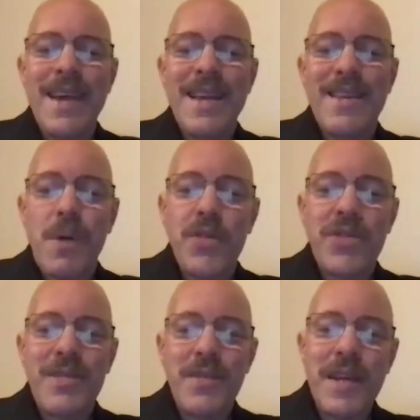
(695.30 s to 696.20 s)
The
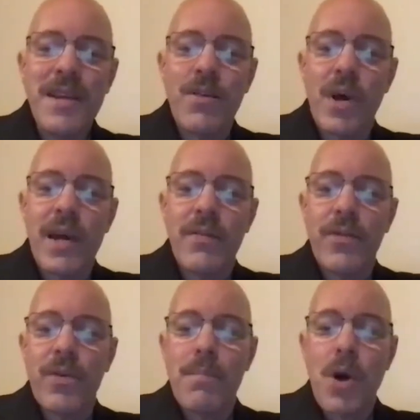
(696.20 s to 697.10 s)
most convenient way
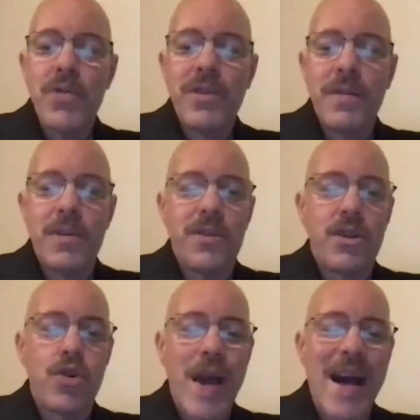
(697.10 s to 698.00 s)
for most of us
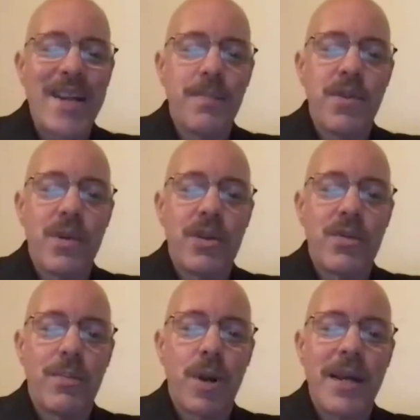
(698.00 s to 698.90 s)
to grasp the
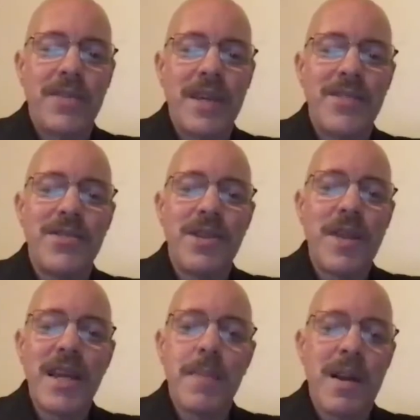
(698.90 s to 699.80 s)
ritual process is to
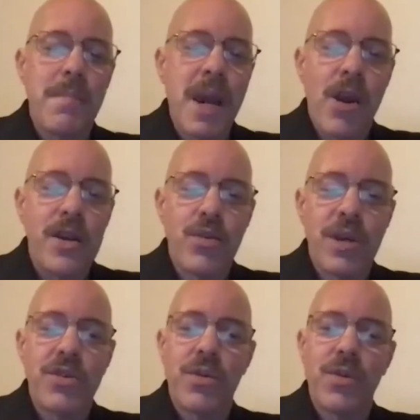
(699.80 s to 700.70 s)
think about a marriage
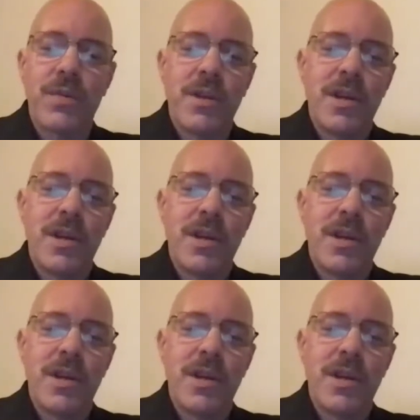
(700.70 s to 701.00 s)
ritual.